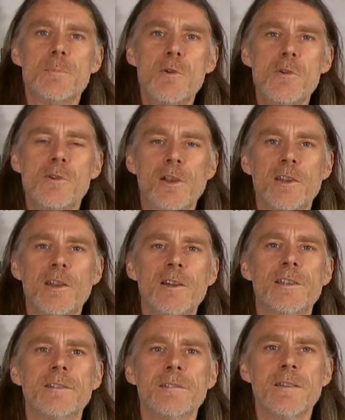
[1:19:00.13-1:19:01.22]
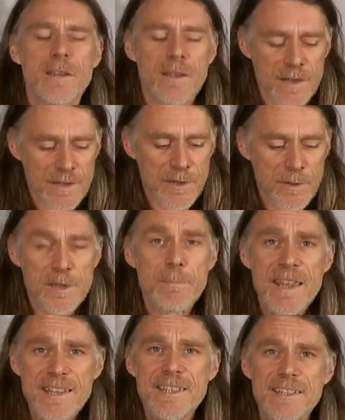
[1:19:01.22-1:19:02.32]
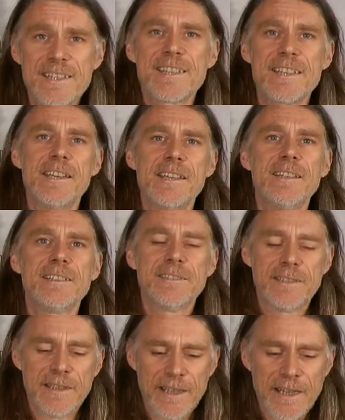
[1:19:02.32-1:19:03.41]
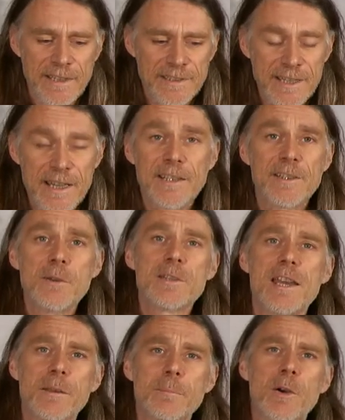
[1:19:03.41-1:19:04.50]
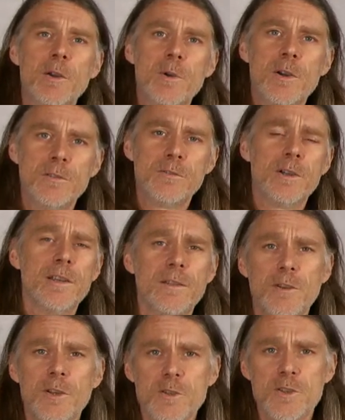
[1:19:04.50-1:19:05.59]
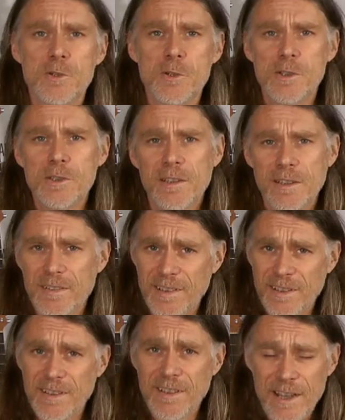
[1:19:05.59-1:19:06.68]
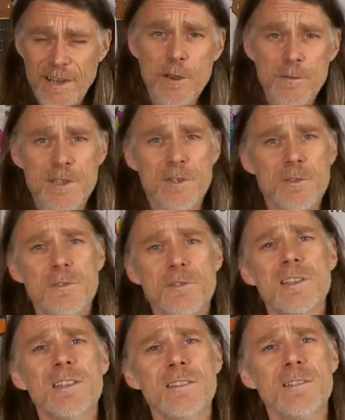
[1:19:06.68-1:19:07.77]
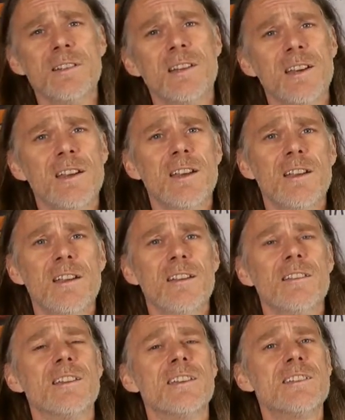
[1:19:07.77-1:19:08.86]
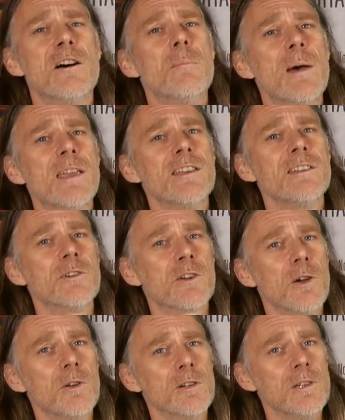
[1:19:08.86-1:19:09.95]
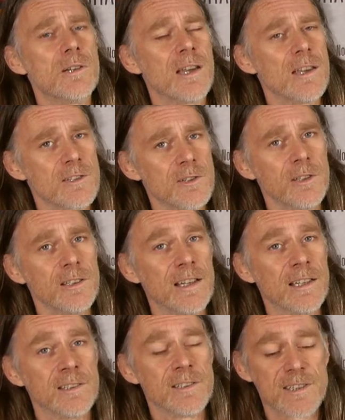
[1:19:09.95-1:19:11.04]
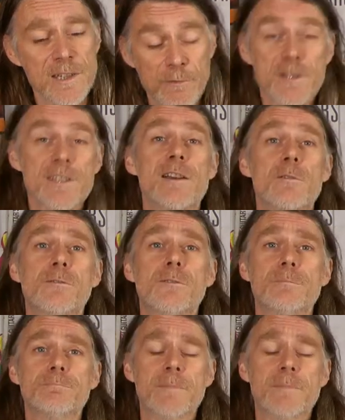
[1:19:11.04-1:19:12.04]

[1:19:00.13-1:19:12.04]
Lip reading: more online. So it's amazing to see. And yeah, don't take my word for it. If you're not sure, head over to the guitarmaking.co.uk site and see for yourself.